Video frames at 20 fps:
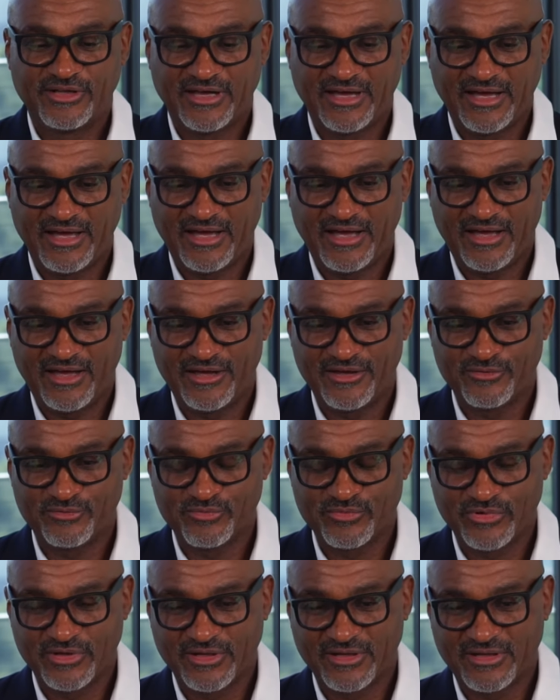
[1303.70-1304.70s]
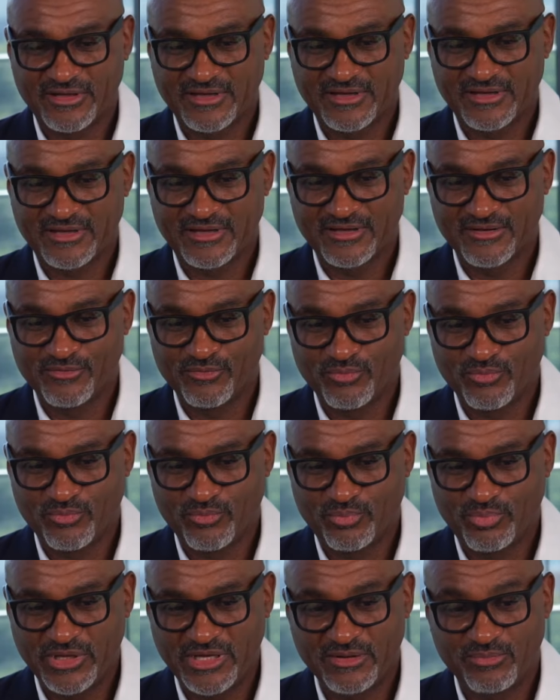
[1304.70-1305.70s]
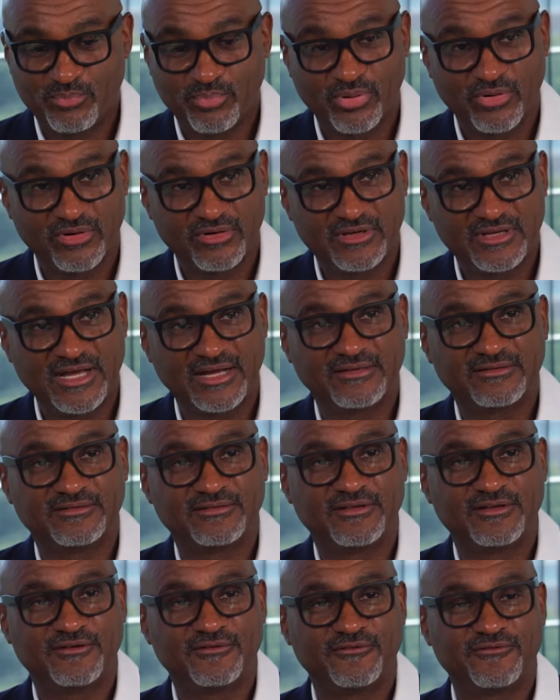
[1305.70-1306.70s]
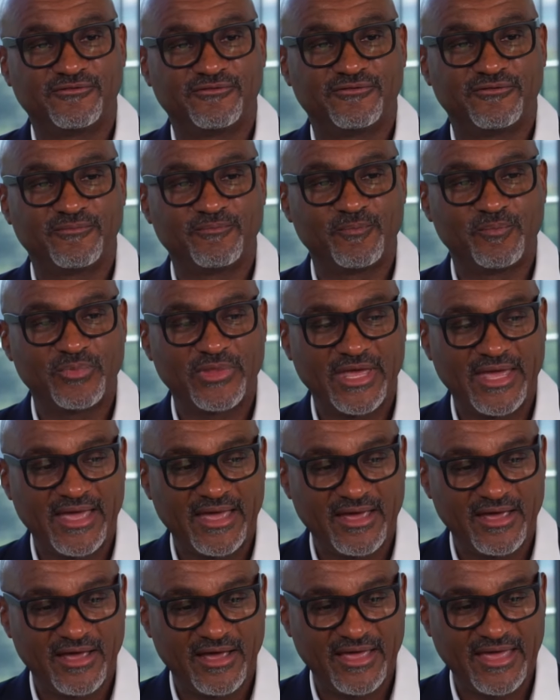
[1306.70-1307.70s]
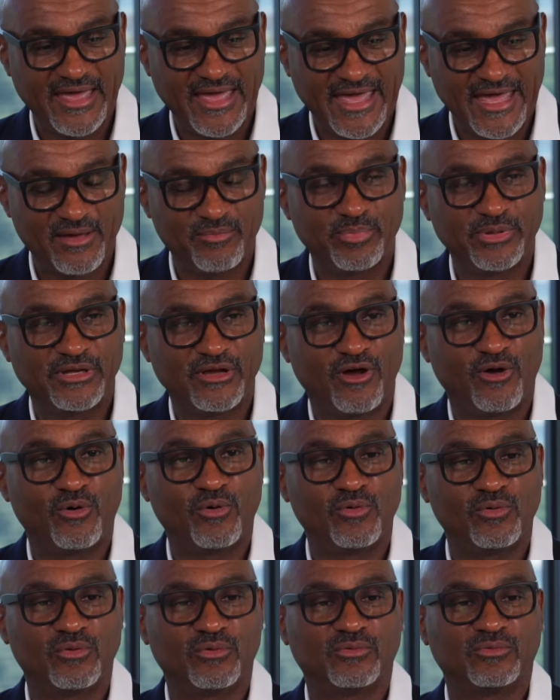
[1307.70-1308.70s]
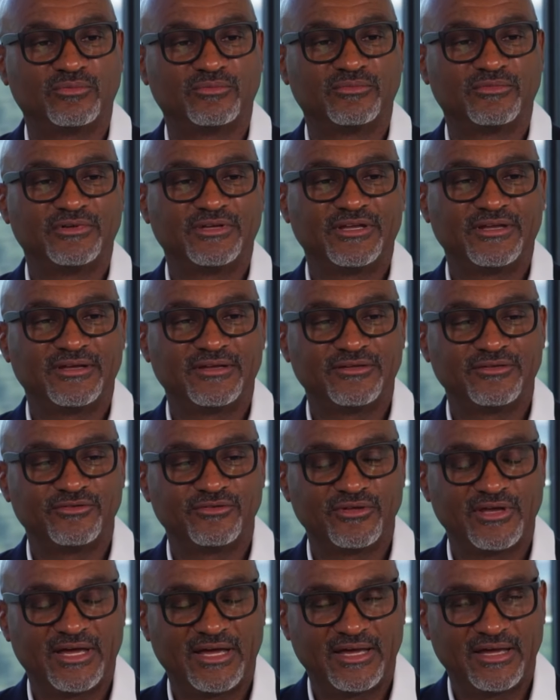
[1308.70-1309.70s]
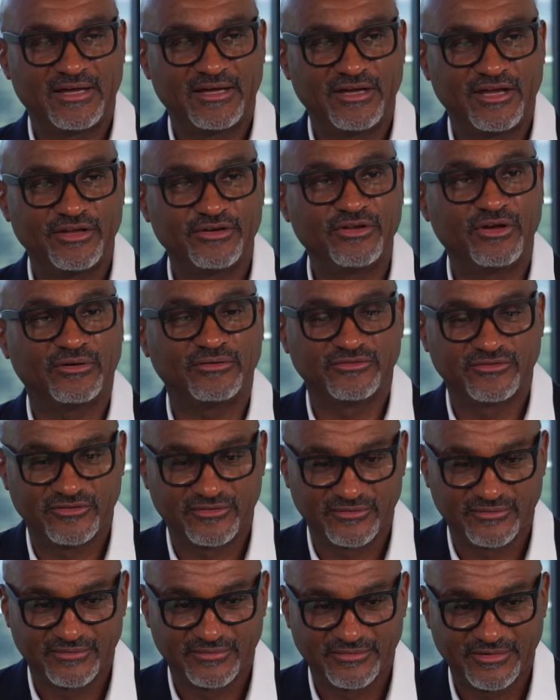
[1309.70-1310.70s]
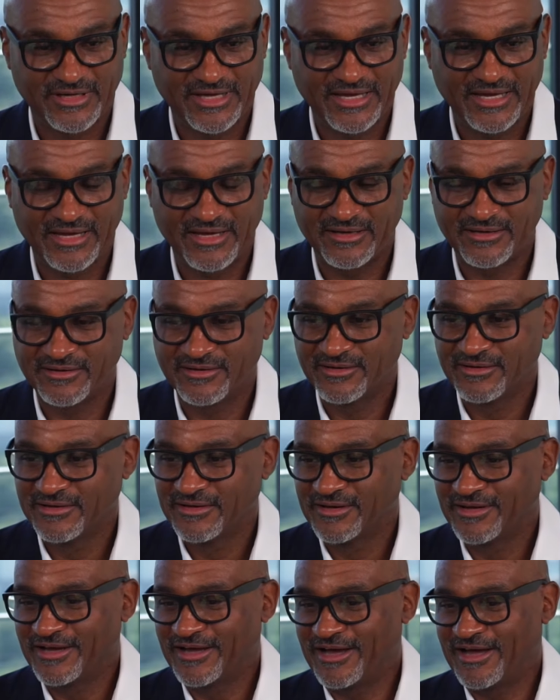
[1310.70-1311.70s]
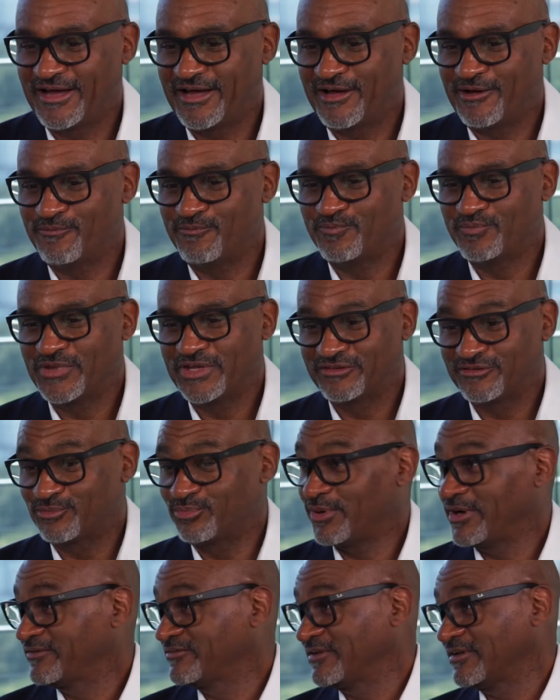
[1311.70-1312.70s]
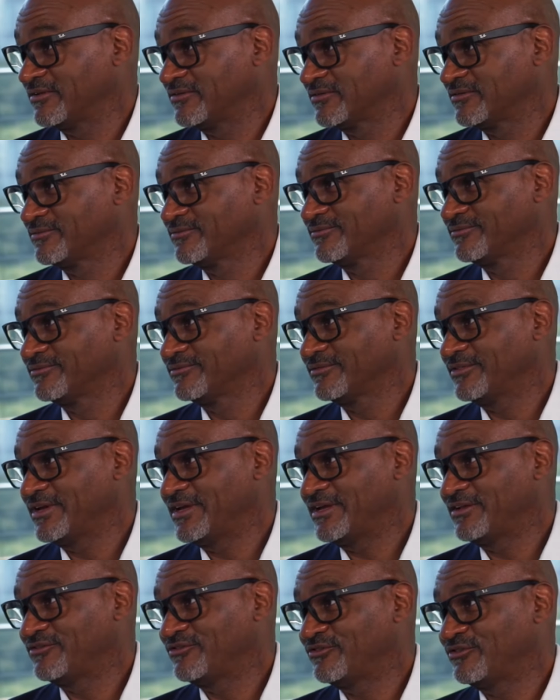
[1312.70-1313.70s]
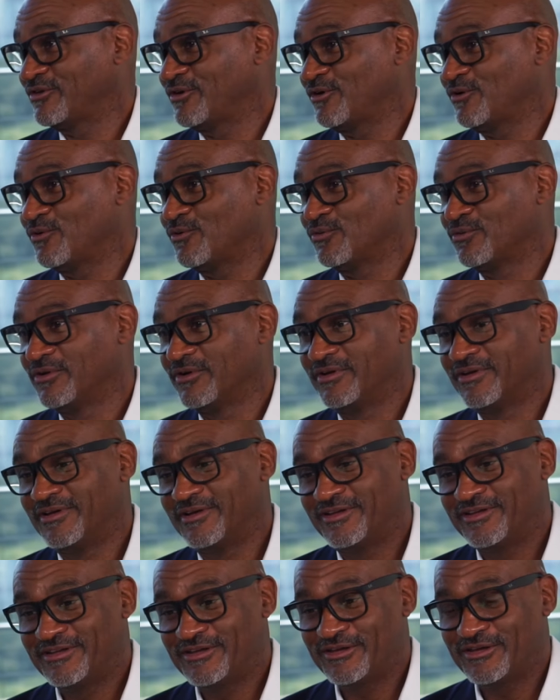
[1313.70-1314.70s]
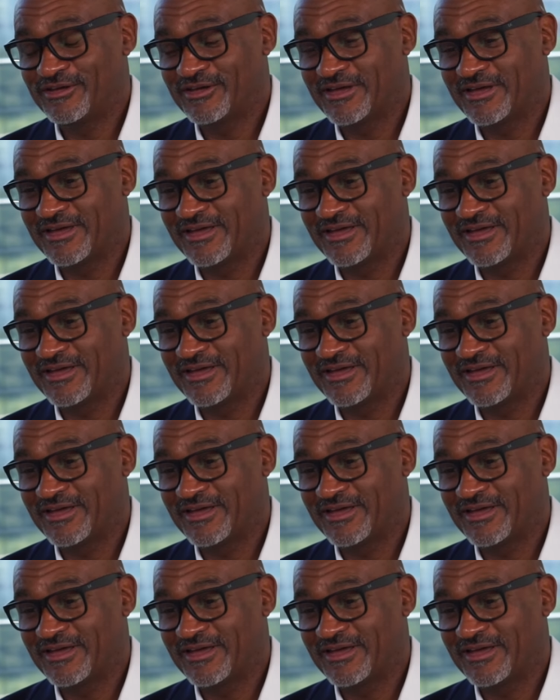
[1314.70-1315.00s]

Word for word: uh, be productive, happy, whole uh, adults. And um, it's a process. And so, you,